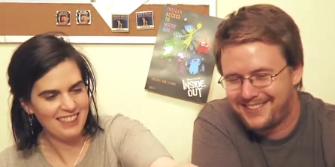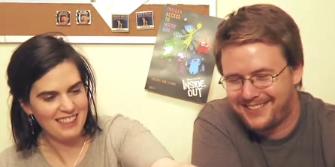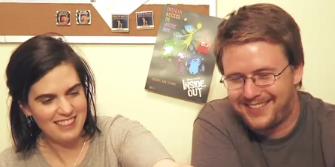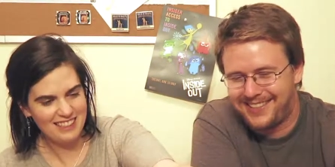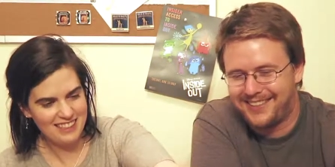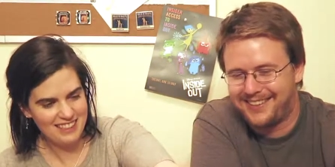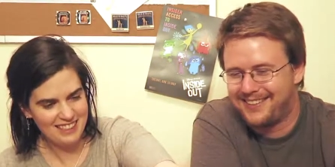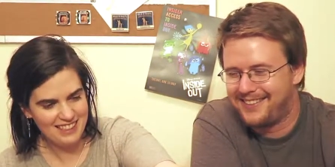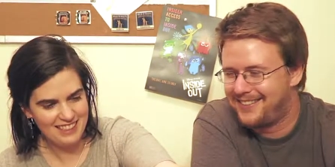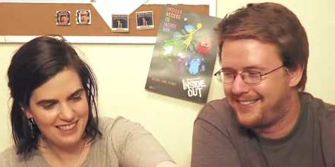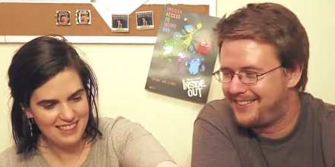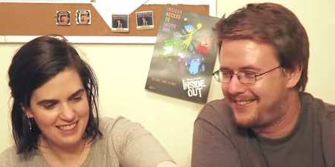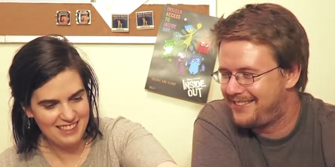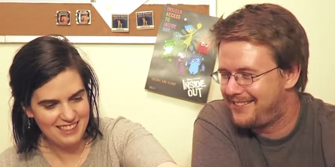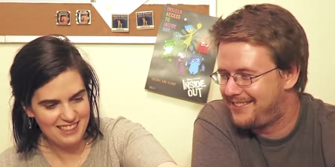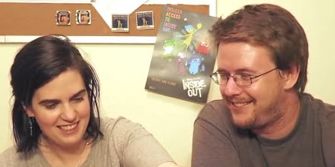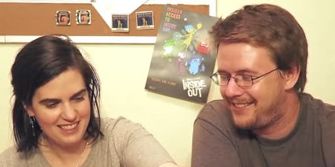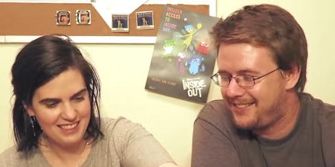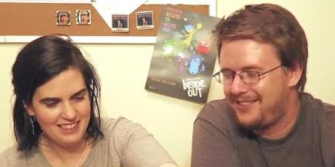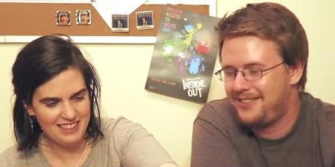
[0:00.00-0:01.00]
Speaker 1: So.
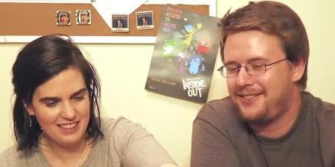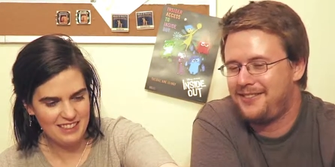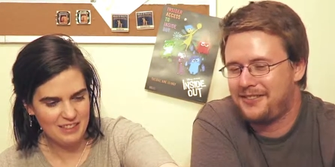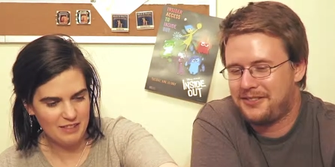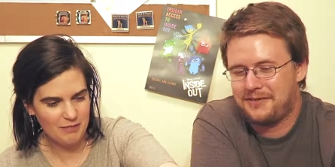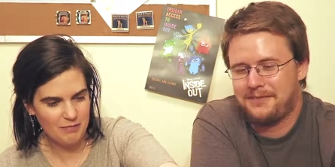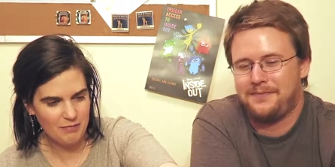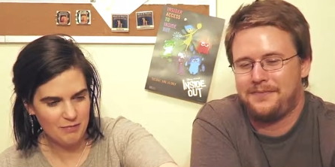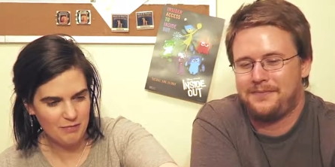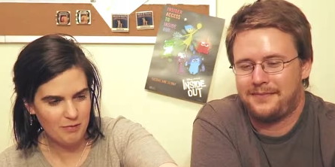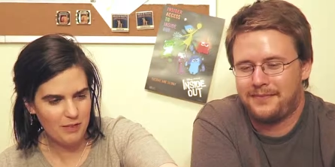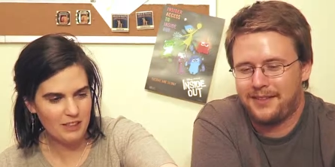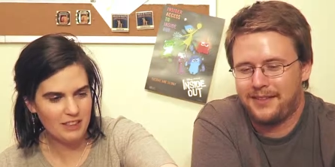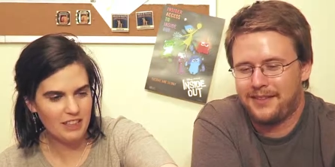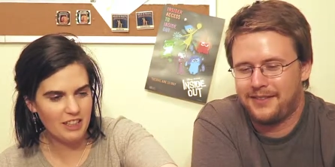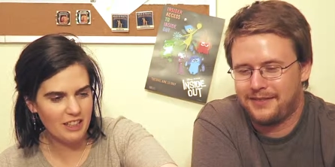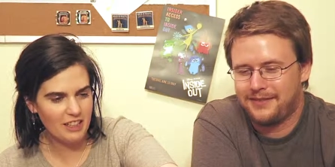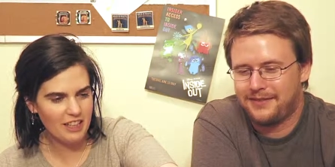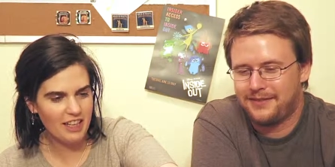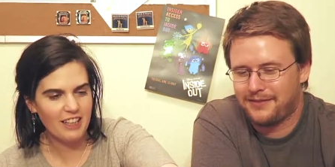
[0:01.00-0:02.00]
Speaker 2: Well,
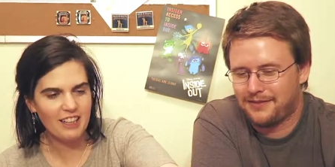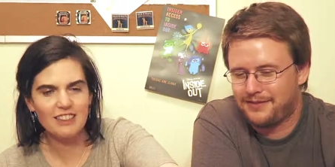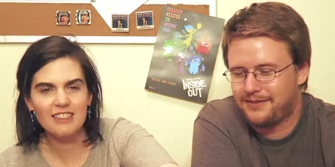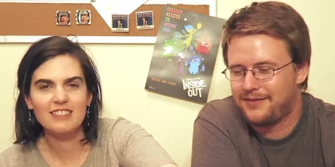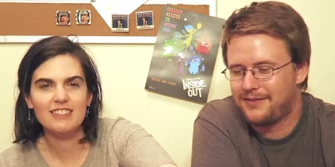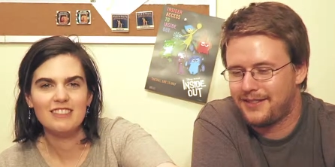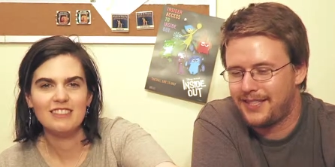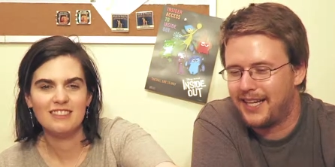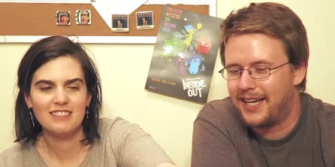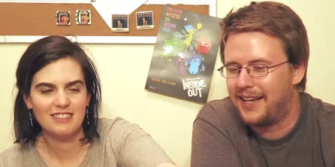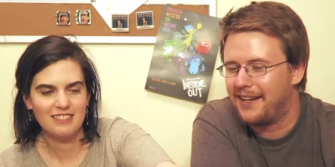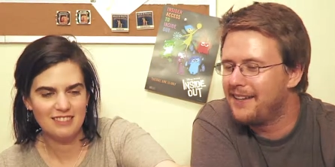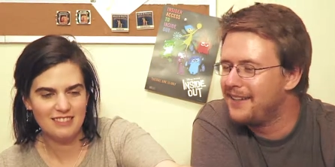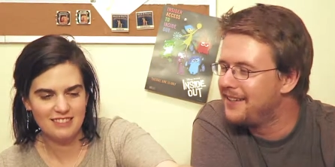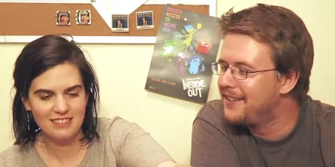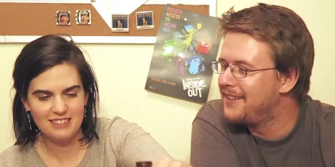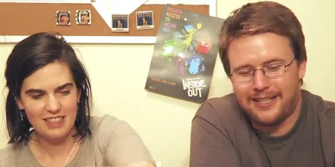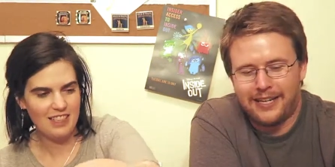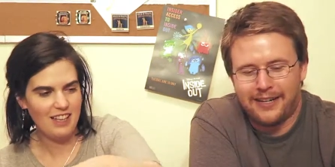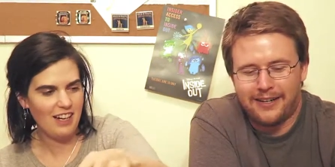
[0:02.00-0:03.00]
there you go.
Speaker 1: Yeah.
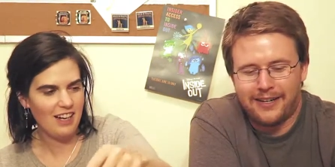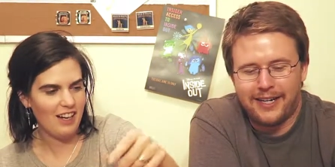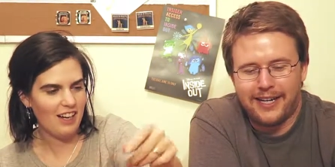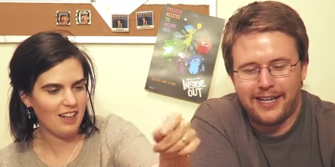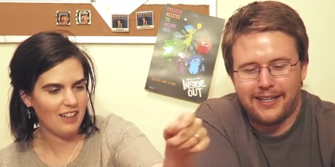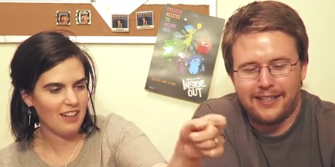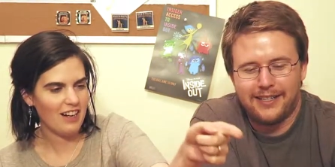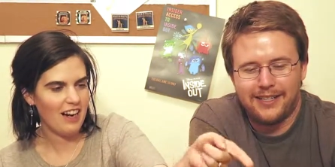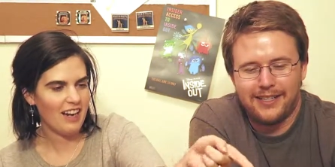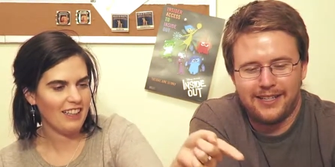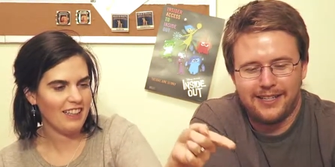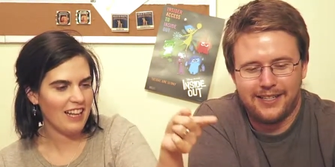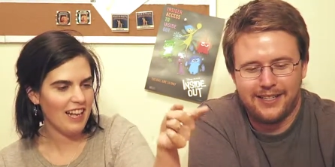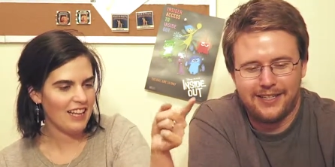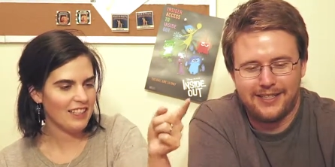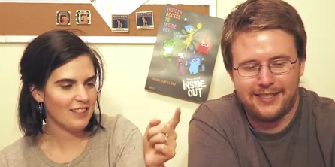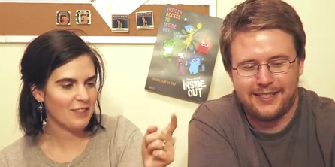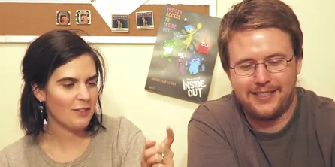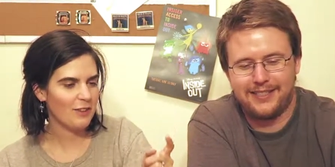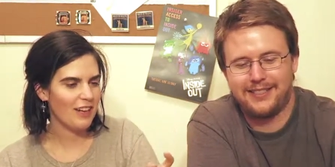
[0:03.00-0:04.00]
Alright.
Speaker 2: Alright,
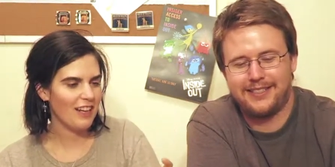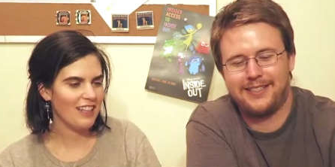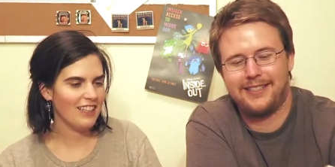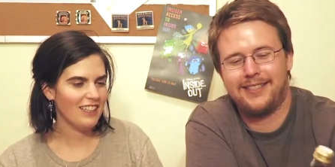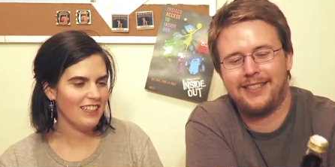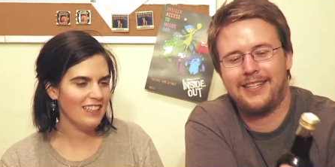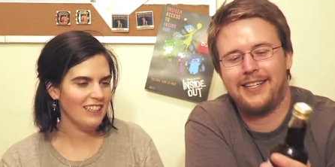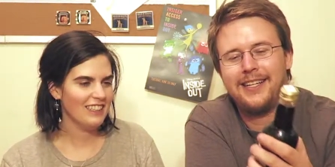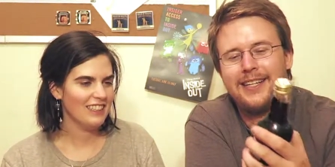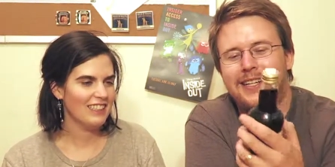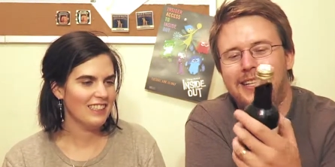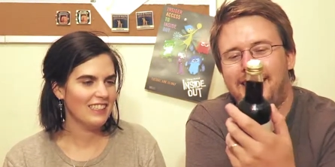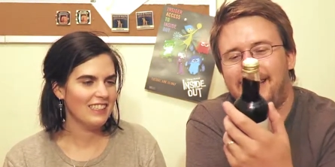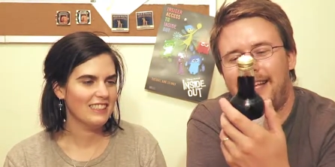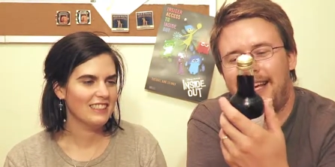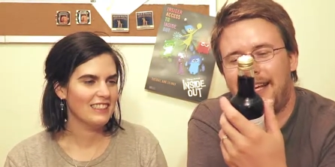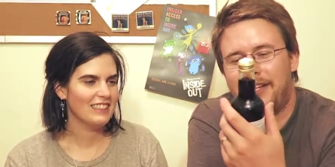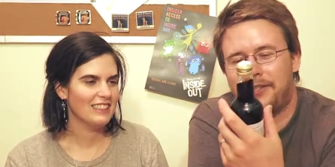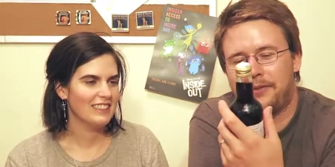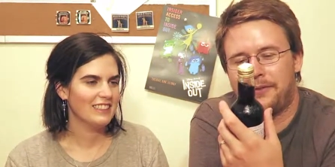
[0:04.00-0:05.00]
last one.
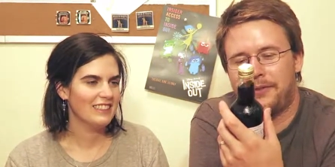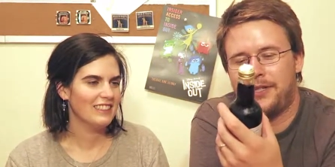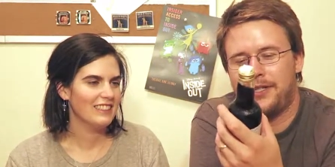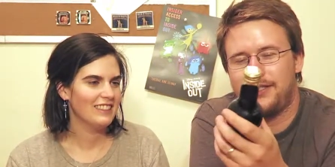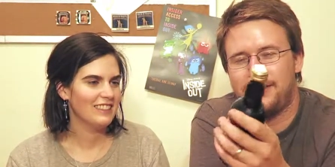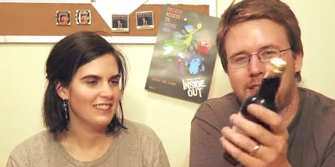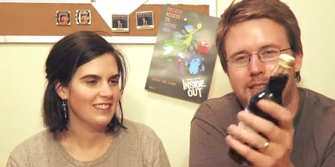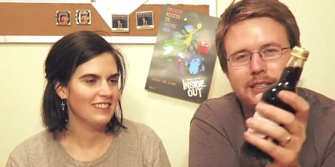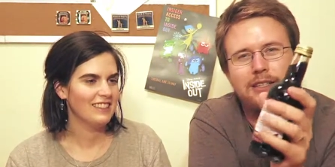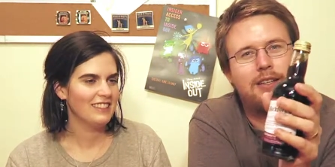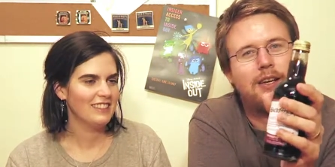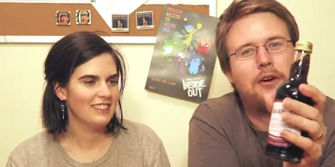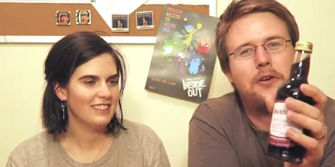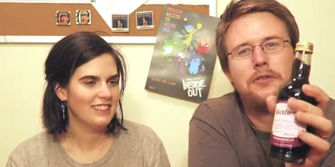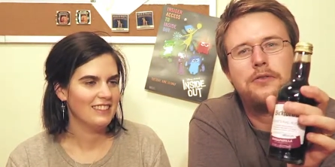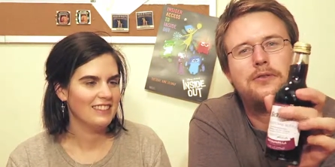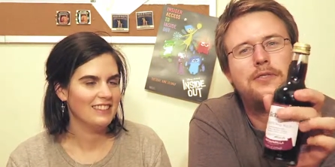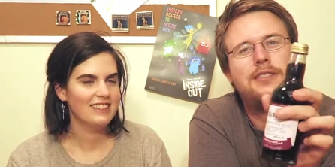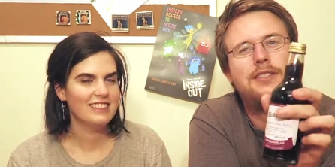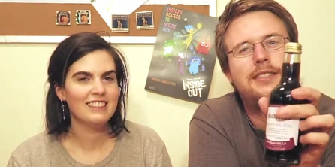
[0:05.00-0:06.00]
Speaker 1: Last one is the
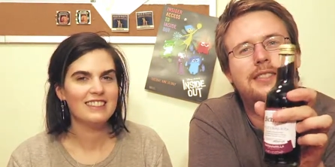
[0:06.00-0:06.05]
cold